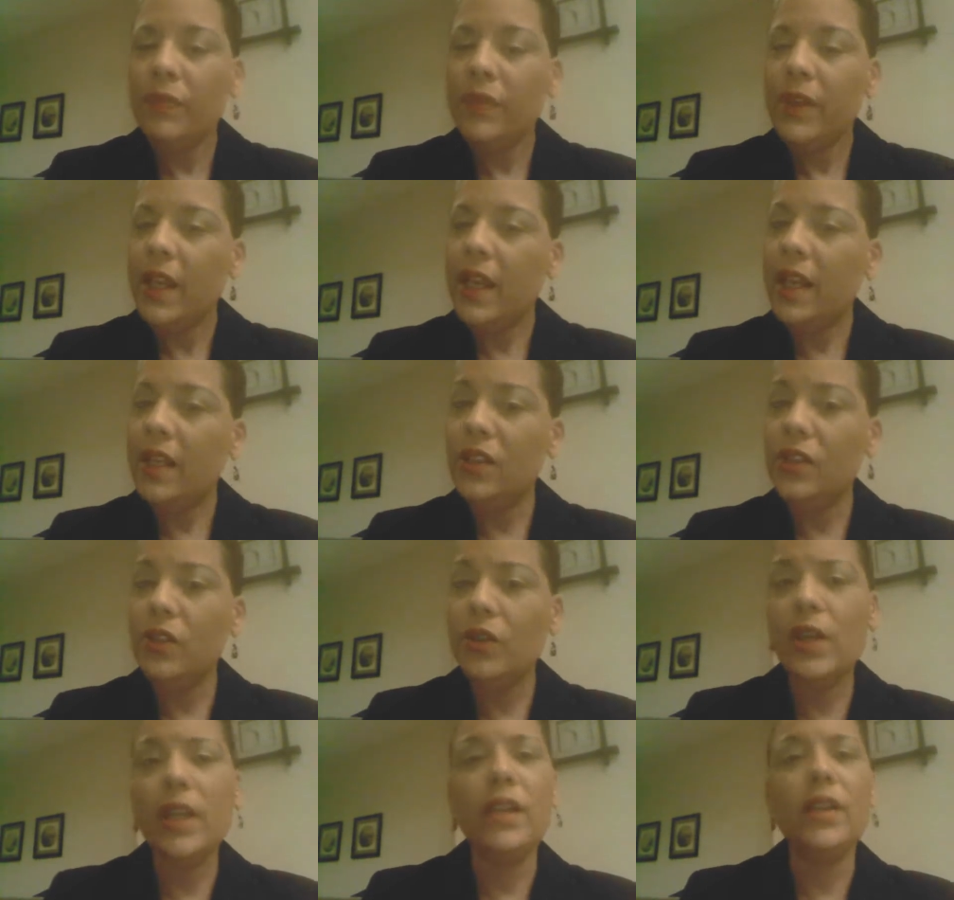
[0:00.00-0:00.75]
and
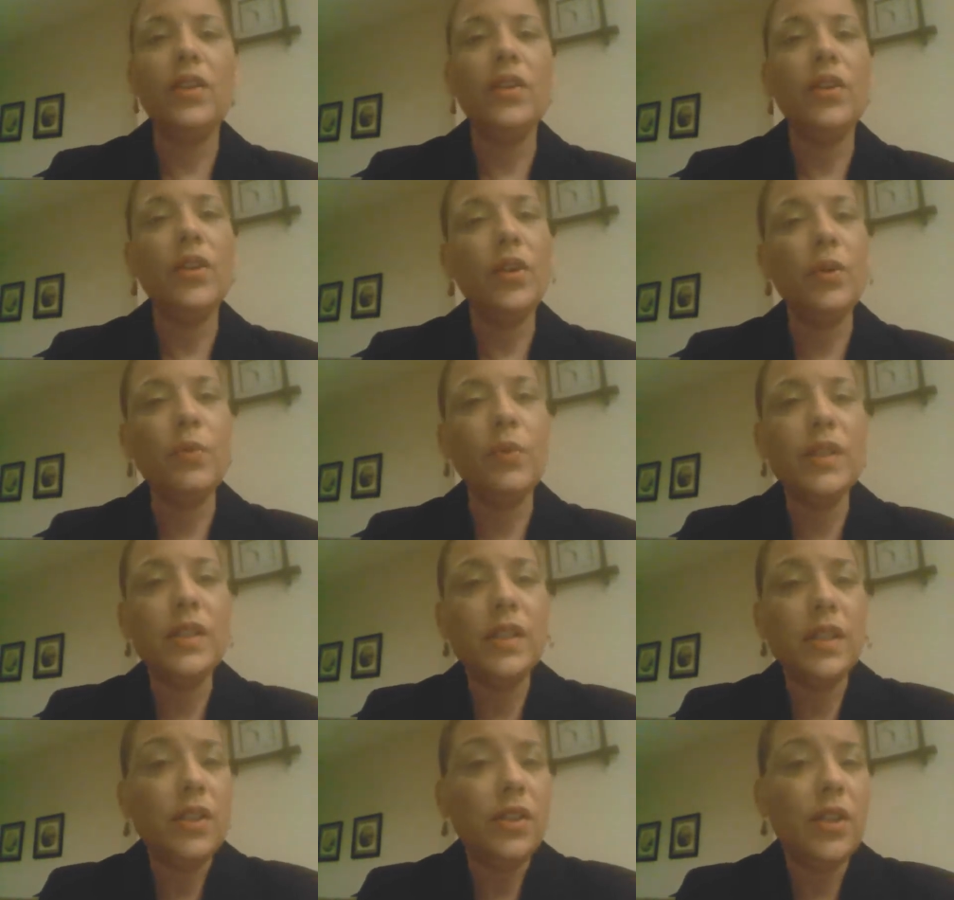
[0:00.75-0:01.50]
you get good
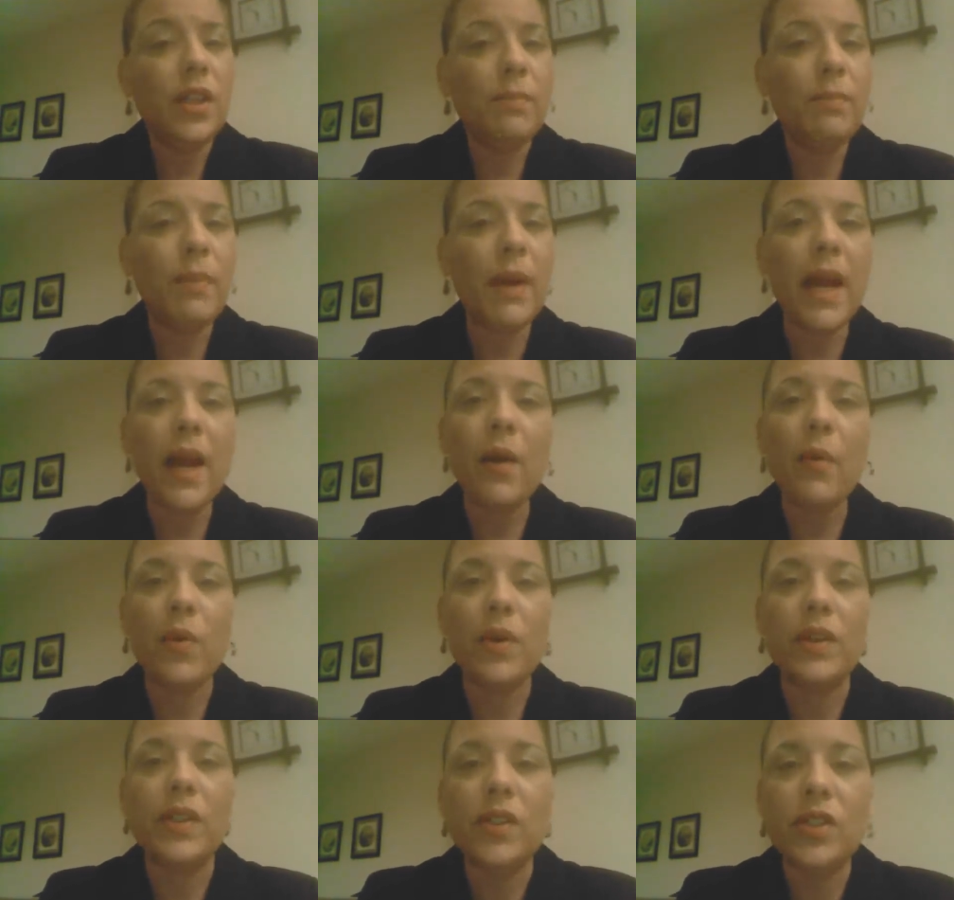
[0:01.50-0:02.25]
ones and you get bad
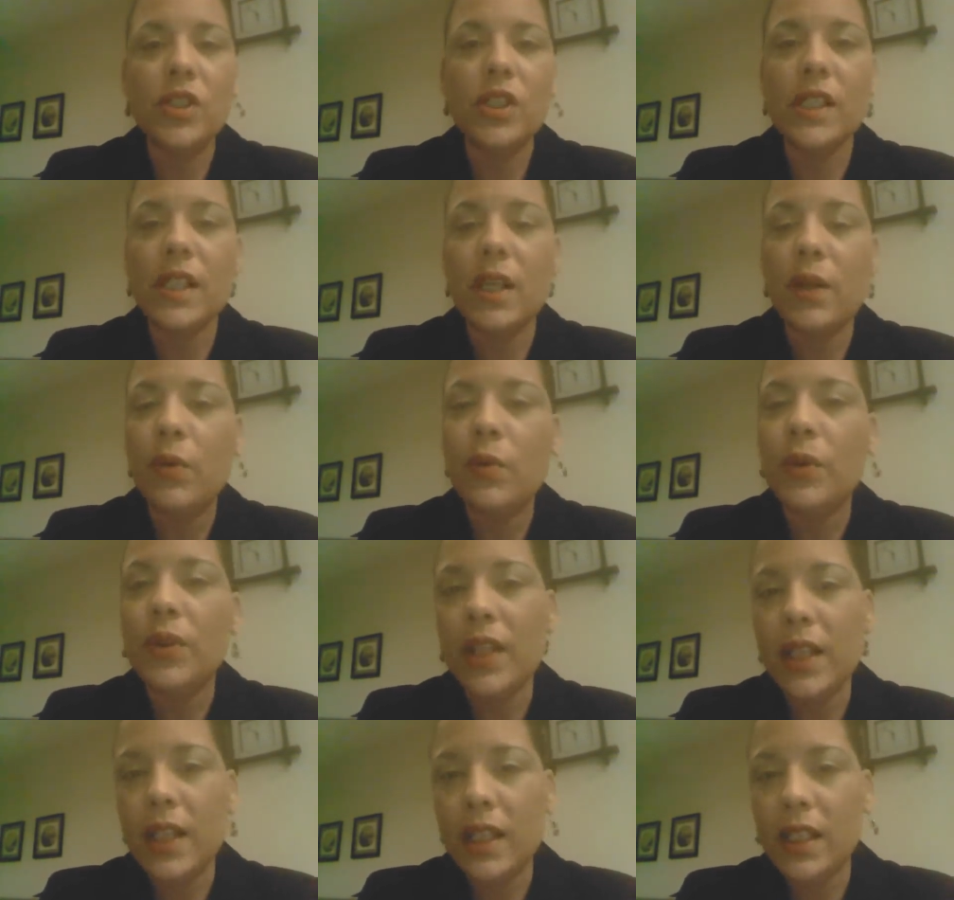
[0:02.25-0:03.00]
ones, just like
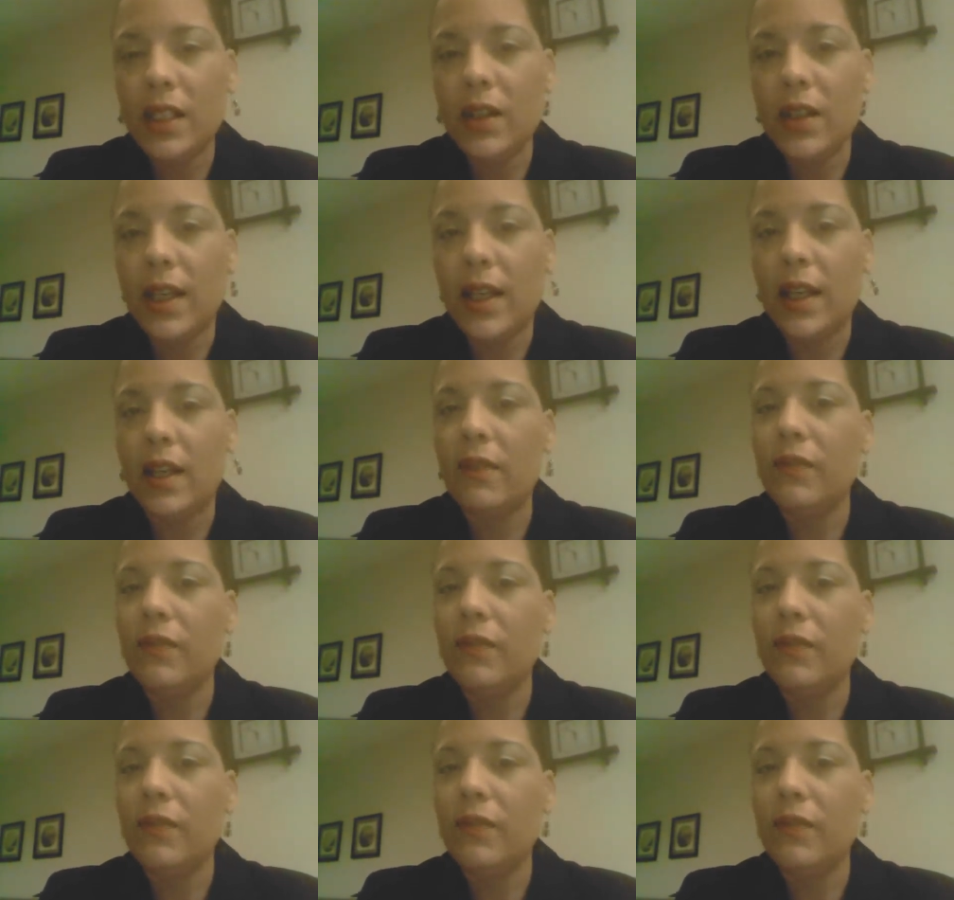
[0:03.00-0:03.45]
with anything.